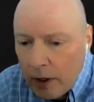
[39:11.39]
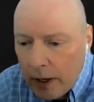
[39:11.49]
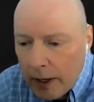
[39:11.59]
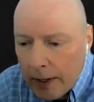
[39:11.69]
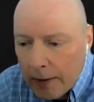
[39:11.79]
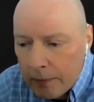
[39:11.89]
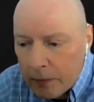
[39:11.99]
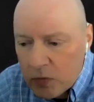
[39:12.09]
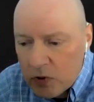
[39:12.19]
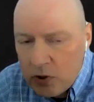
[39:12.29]

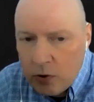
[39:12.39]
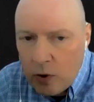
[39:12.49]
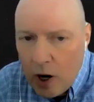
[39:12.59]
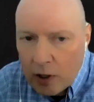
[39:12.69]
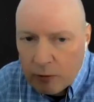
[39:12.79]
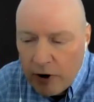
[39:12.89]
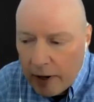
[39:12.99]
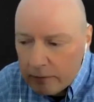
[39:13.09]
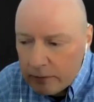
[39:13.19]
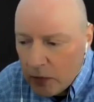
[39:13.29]
to on-prem.